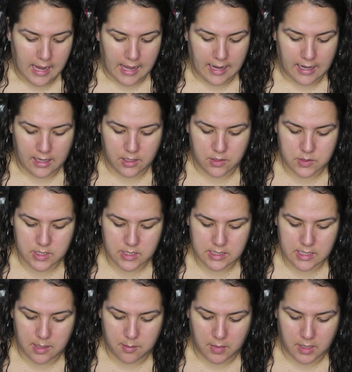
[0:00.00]
and I use this
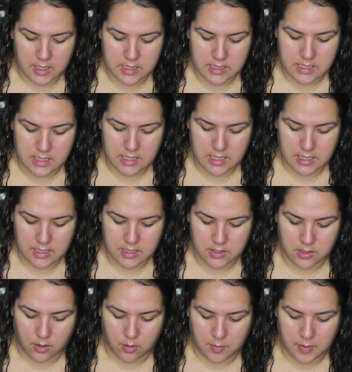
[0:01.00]
in my
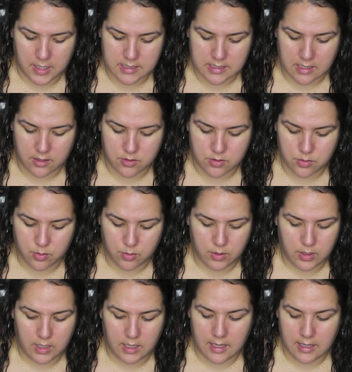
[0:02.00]
T-zone because I
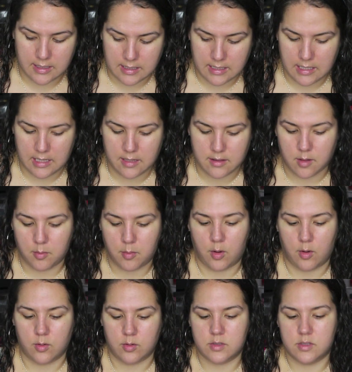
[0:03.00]
truly need the
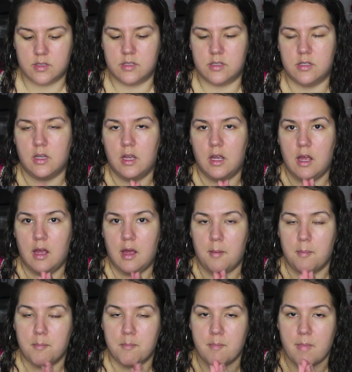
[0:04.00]
most
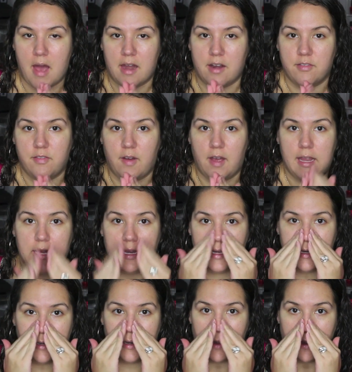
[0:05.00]

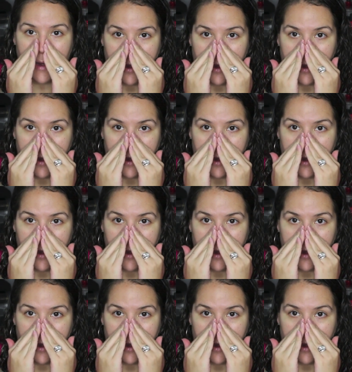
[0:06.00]
mattifying